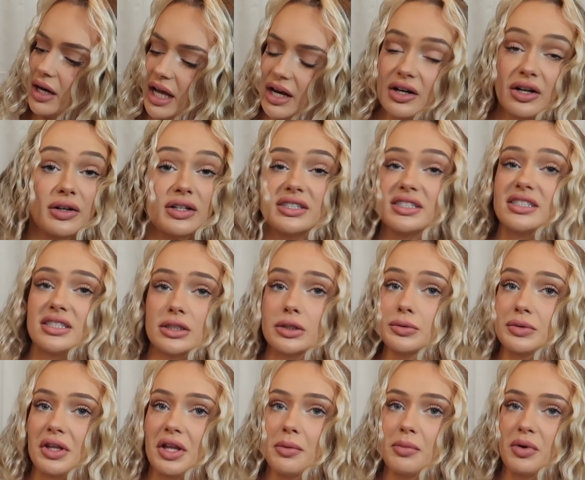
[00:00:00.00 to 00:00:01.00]
I don't know, it's still a
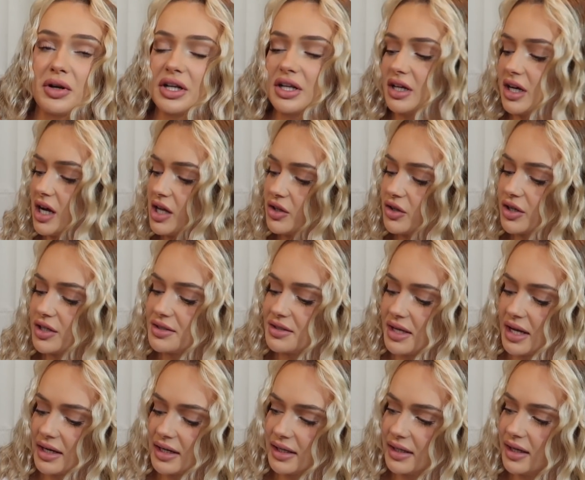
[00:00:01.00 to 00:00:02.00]
really pretty color. It's
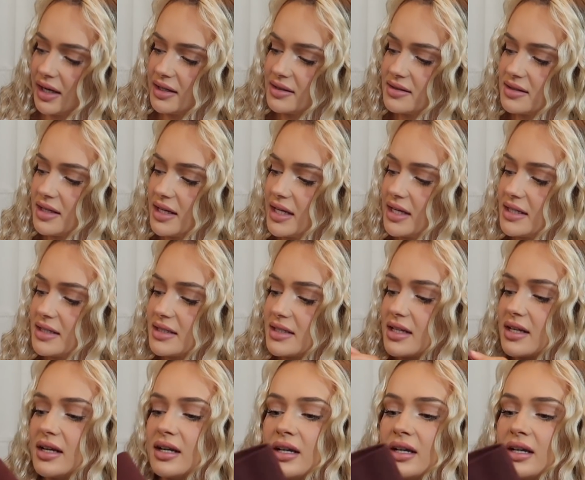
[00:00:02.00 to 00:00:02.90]
got a gusset.